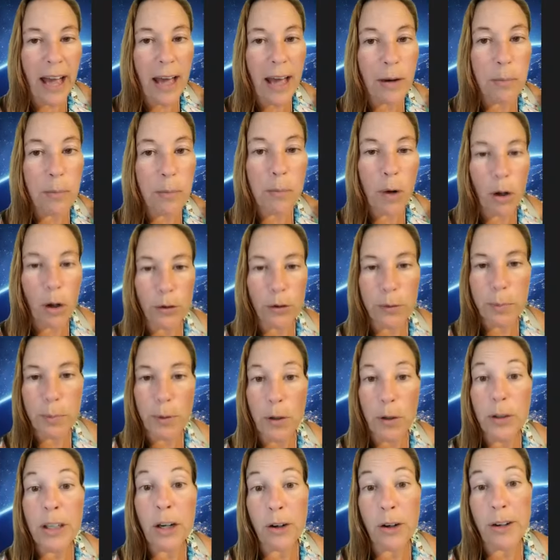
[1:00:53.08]
had
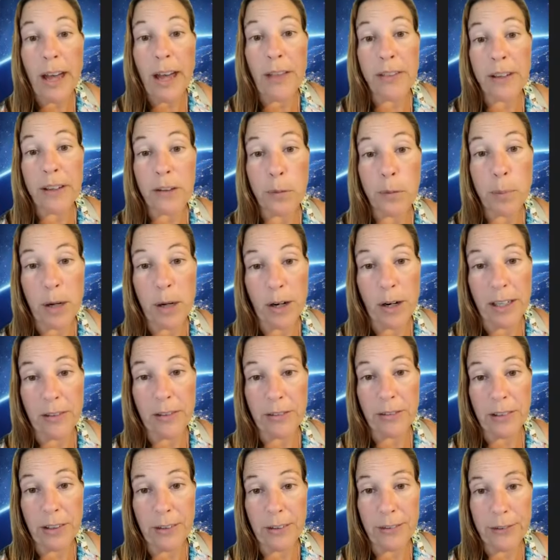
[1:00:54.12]
multiple near death
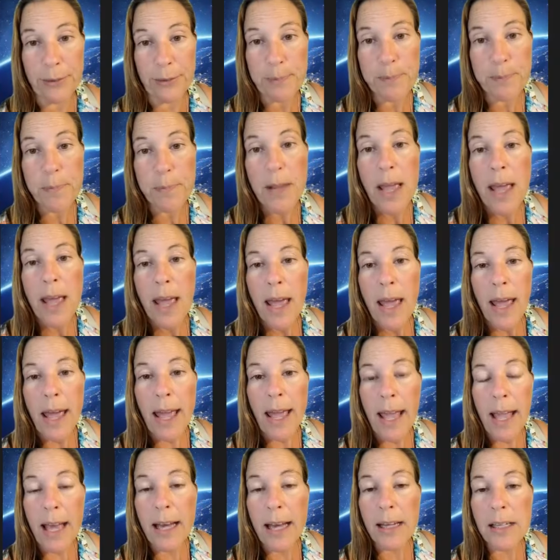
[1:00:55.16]
experiences. Mm.
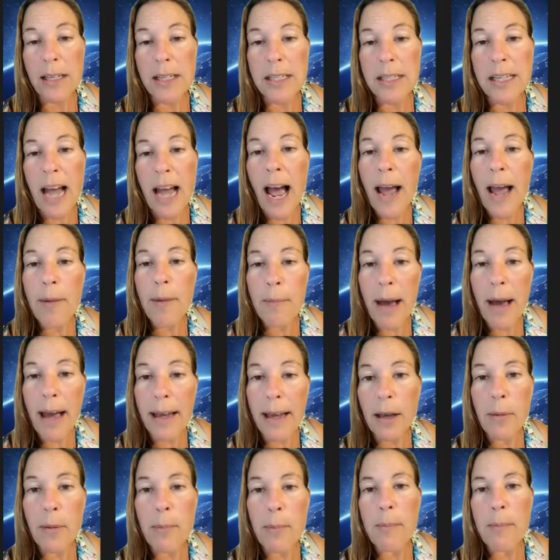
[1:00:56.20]
And I met
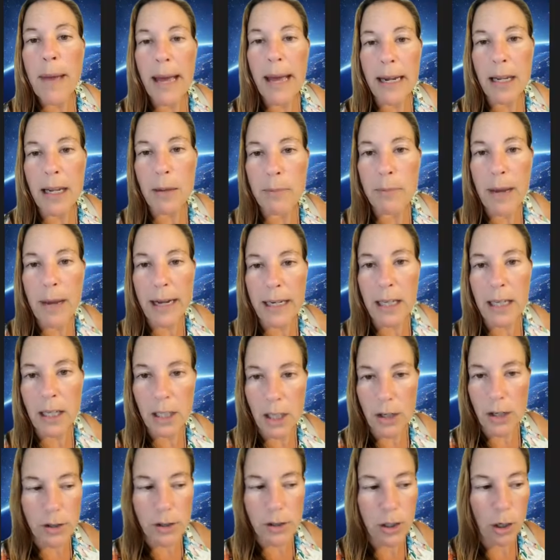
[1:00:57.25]
him many, many
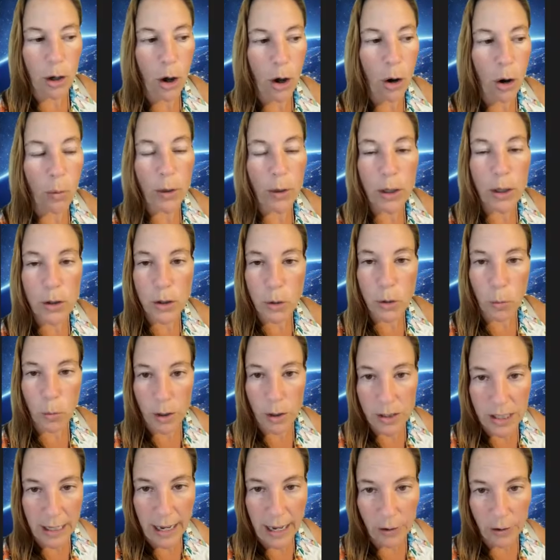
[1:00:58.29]
years ago. We used to
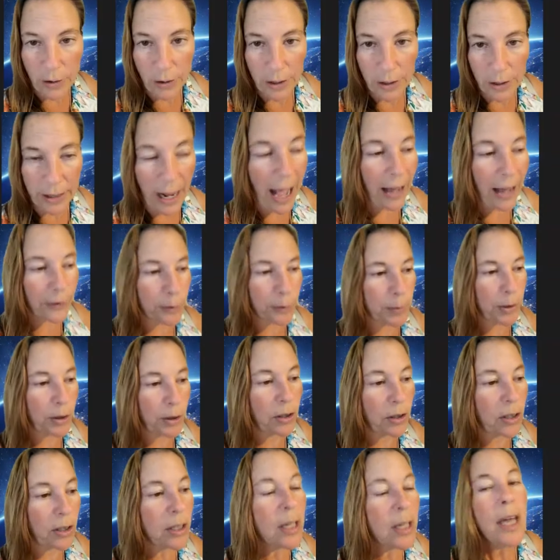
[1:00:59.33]
work together at a
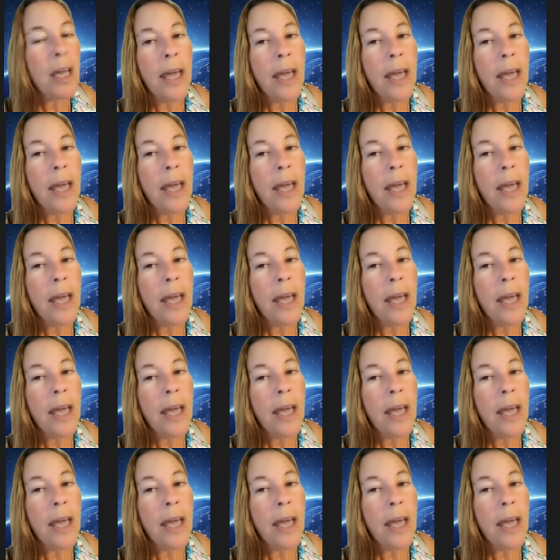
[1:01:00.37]
hospital,